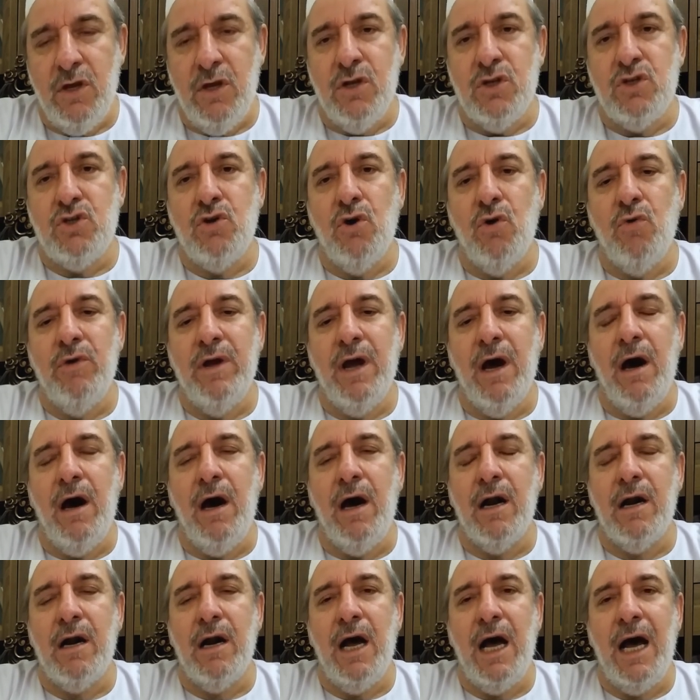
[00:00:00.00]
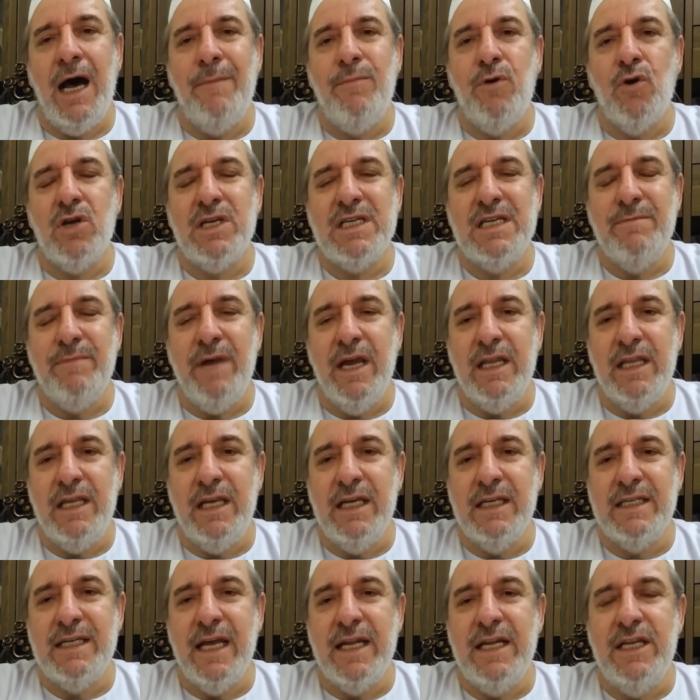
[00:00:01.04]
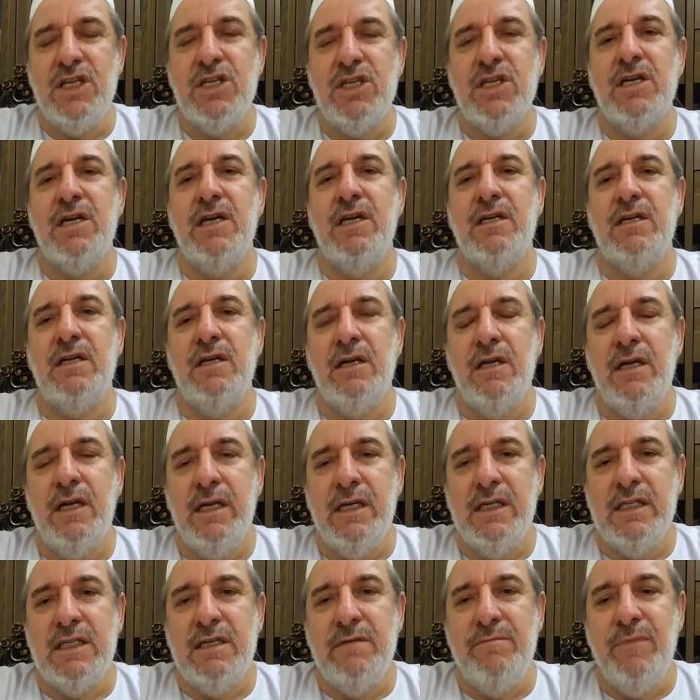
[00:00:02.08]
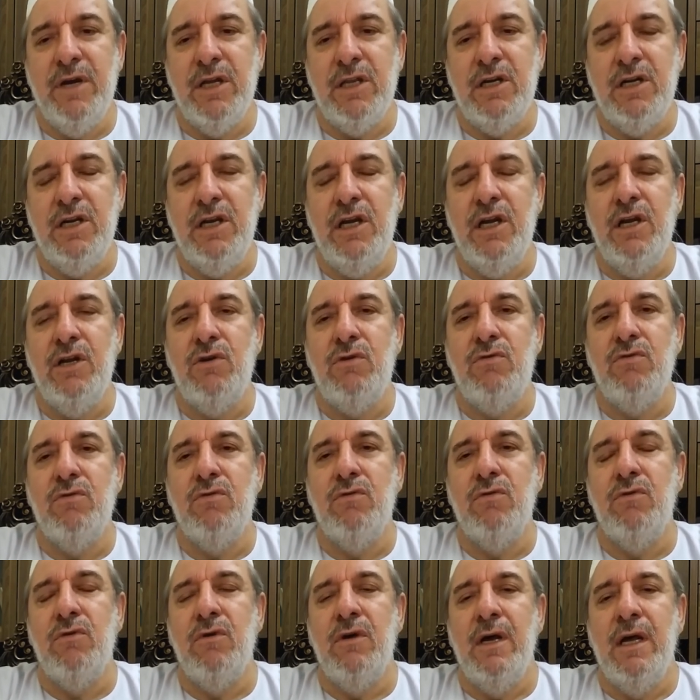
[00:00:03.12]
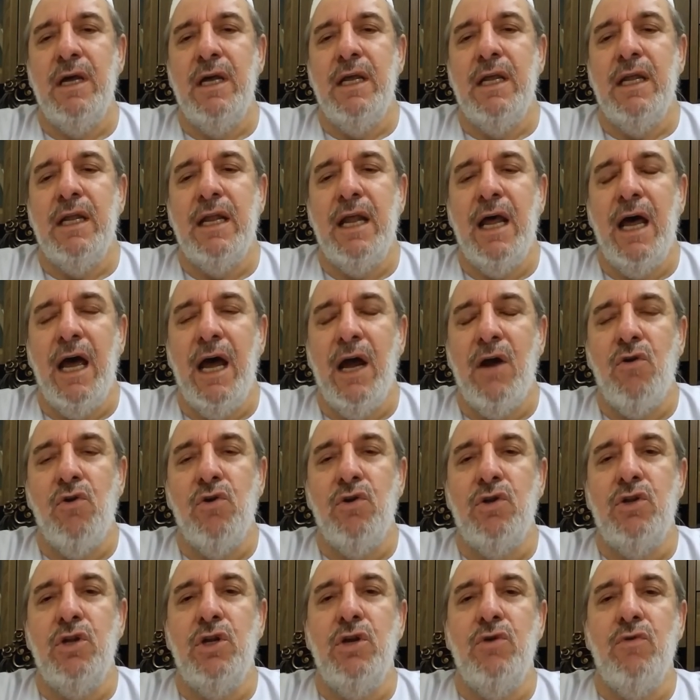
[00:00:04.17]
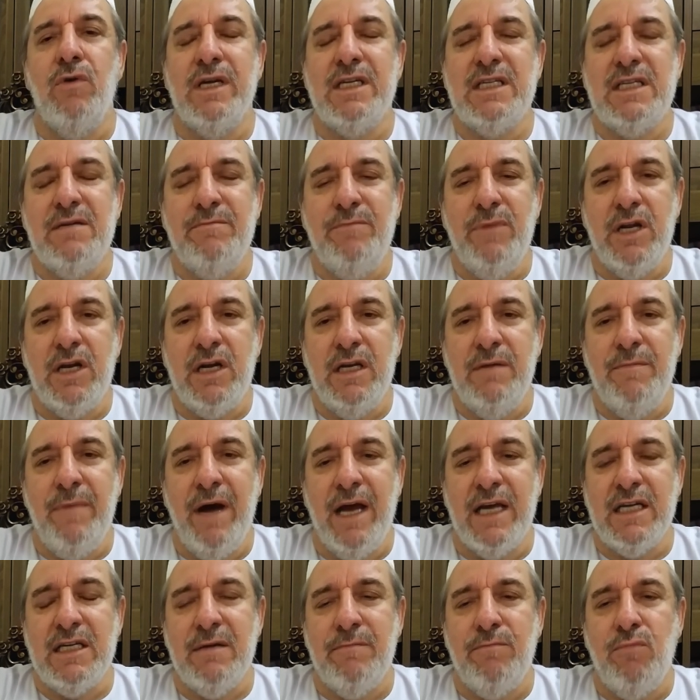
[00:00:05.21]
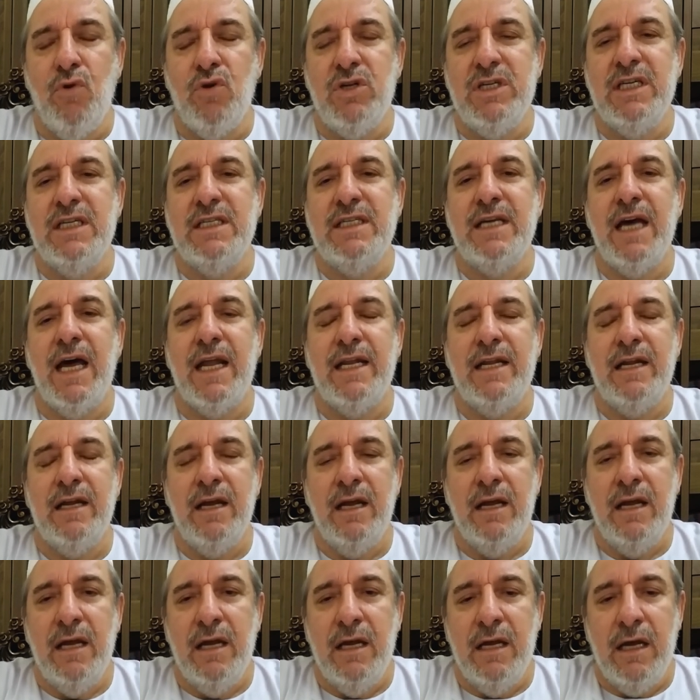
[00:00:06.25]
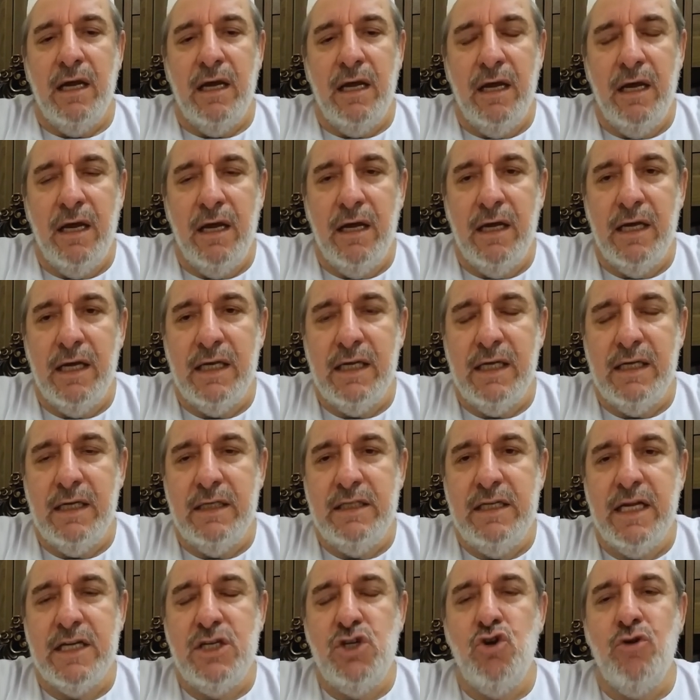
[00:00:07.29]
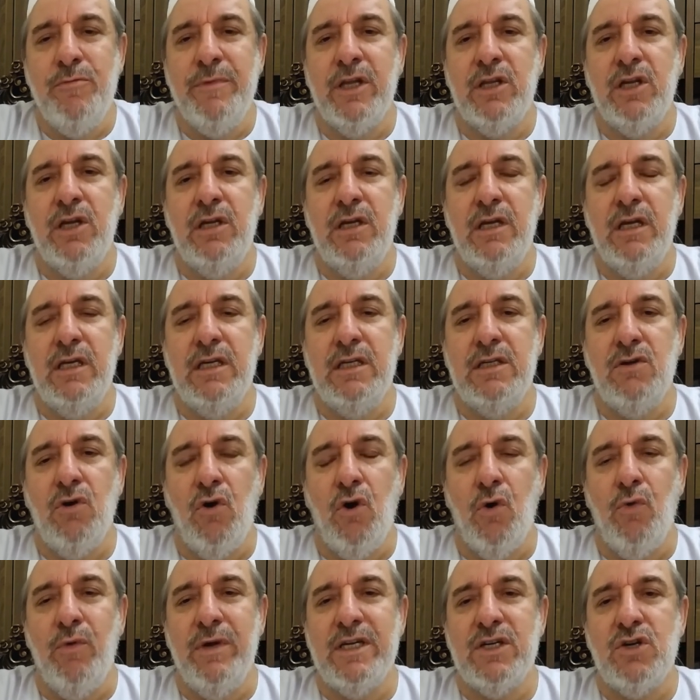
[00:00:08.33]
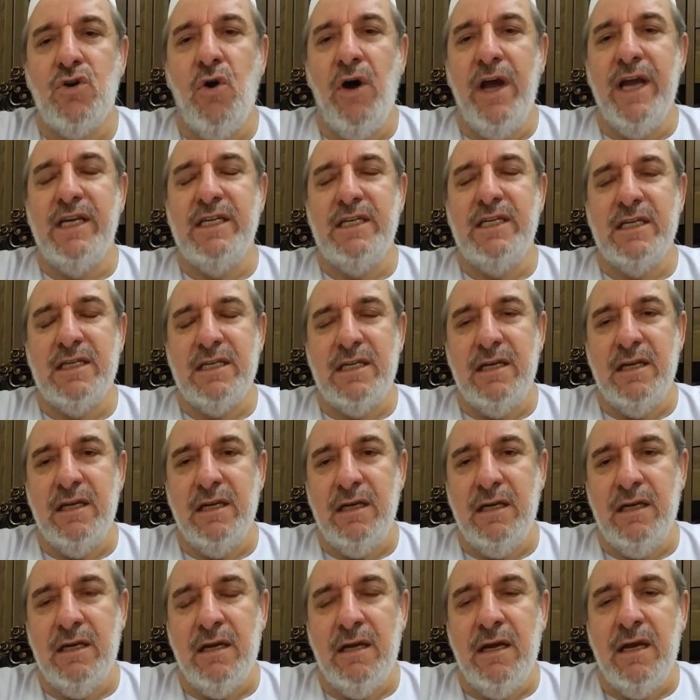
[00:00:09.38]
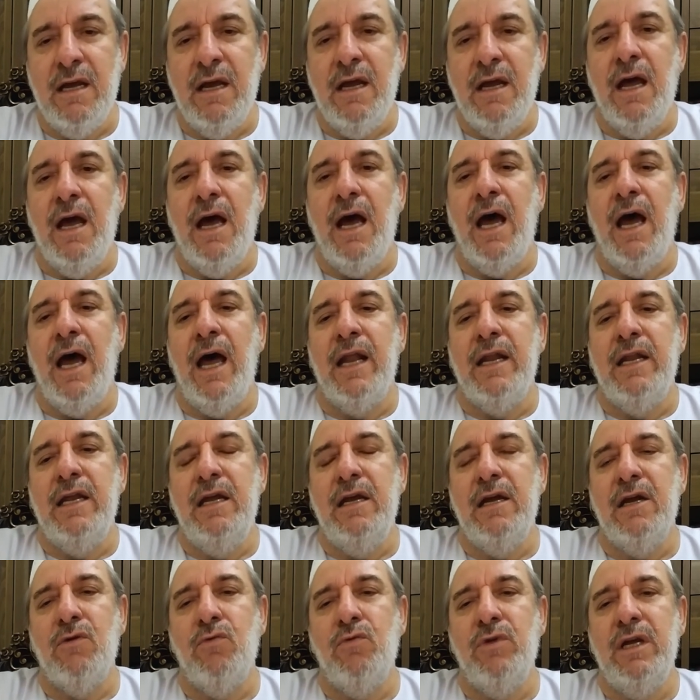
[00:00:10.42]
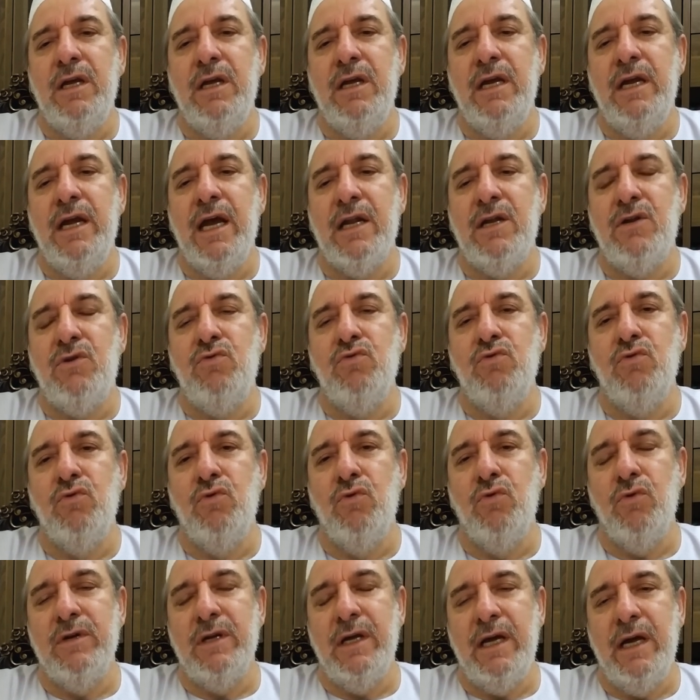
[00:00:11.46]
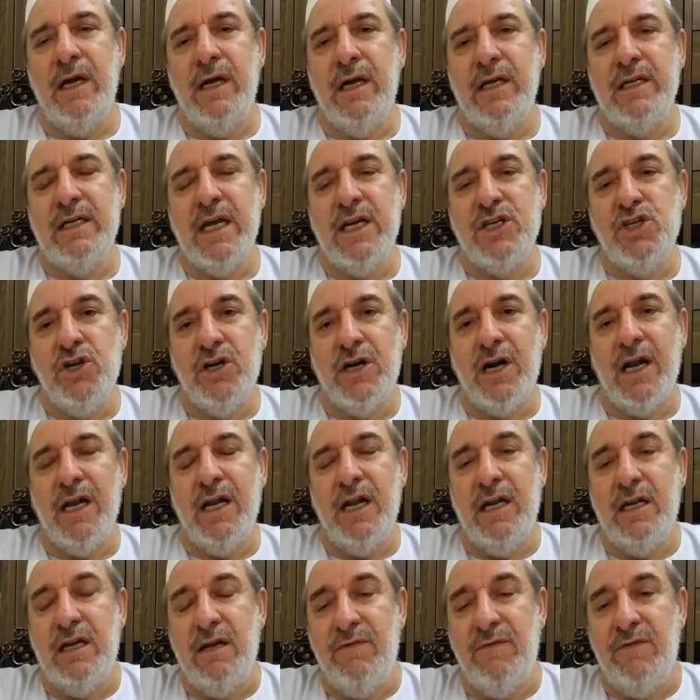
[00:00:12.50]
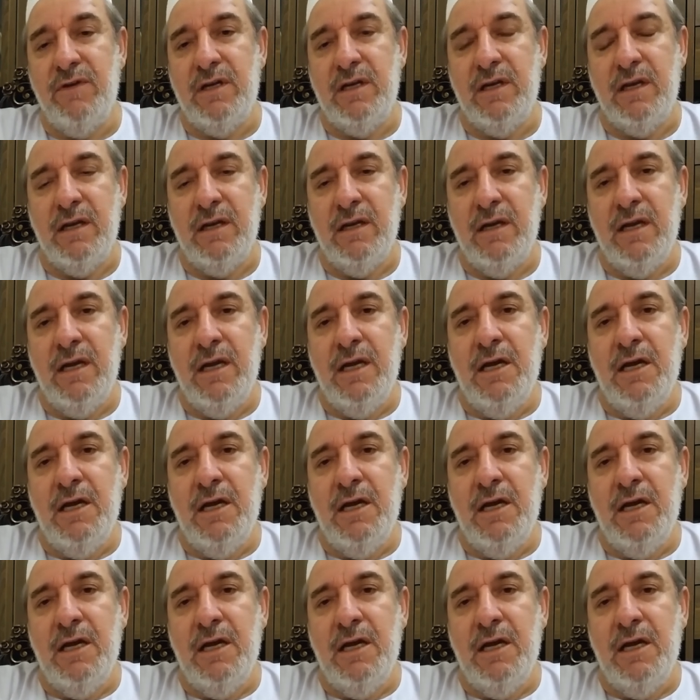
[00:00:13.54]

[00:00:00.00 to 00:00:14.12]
So we are approximating the discrete symmetry into the continuous symmetry by supposing that the geometry is always coexisting, and here we get to the general relativity.